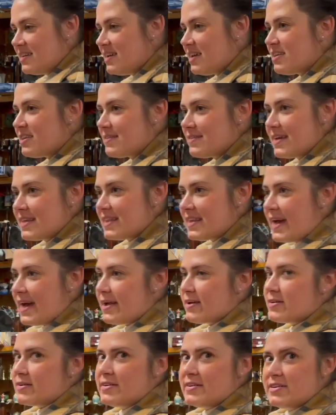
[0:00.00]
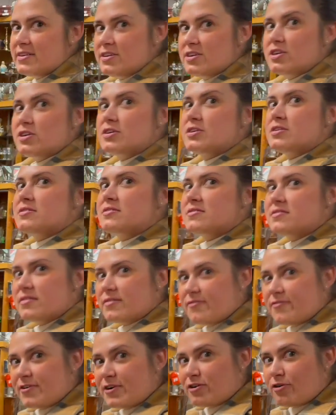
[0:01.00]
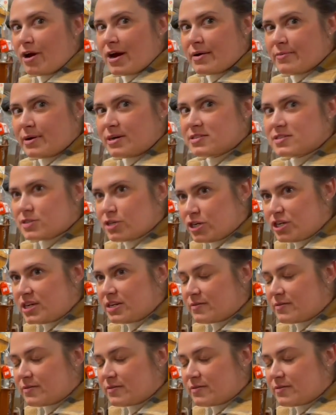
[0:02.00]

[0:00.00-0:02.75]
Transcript: nothing like that. It's too pretty for that kind of box. For grandma's cookie